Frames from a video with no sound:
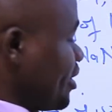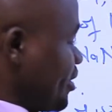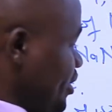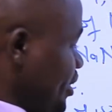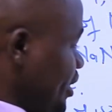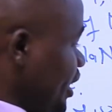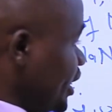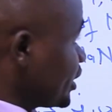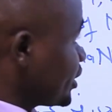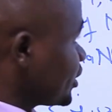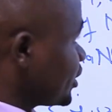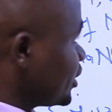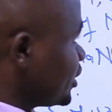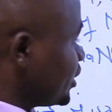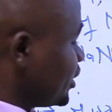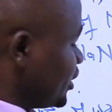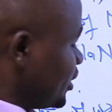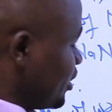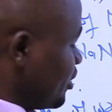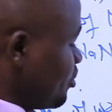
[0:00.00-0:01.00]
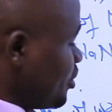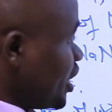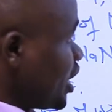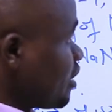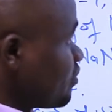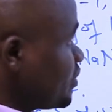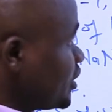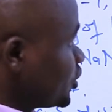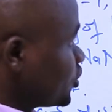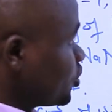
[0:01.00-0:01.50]
Next, we
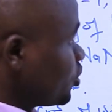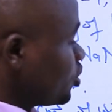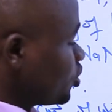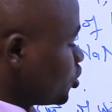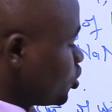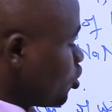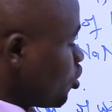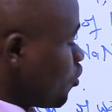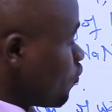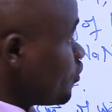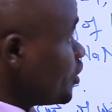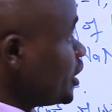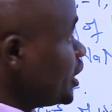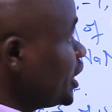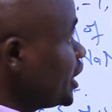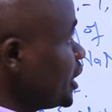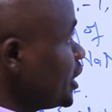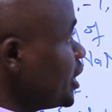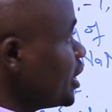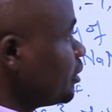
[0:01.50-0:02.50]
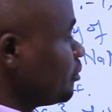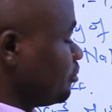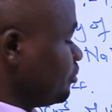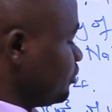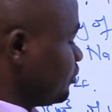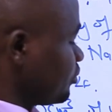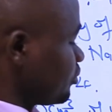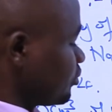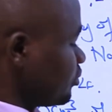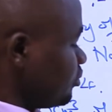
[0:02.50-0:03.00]
have the salts of lead.
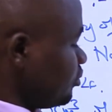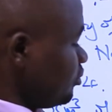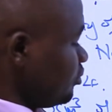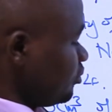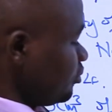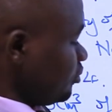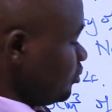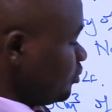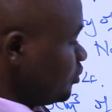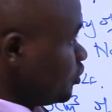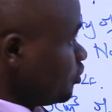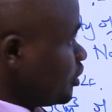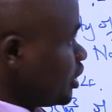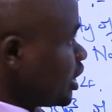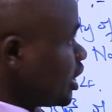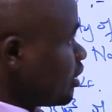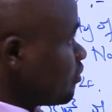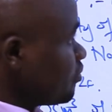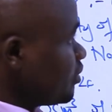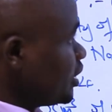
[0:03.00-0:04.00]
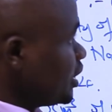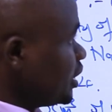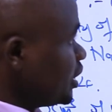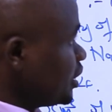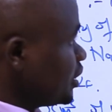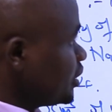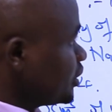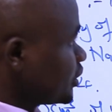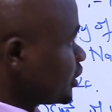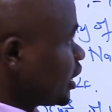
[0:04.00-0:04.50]
We have
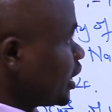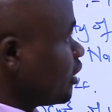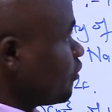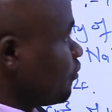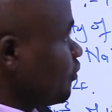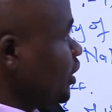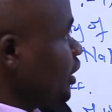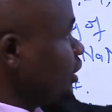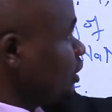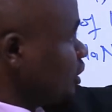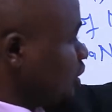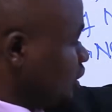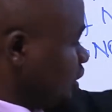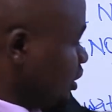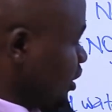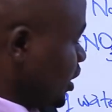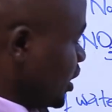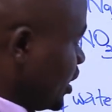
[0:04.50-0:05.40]
lead sulfate.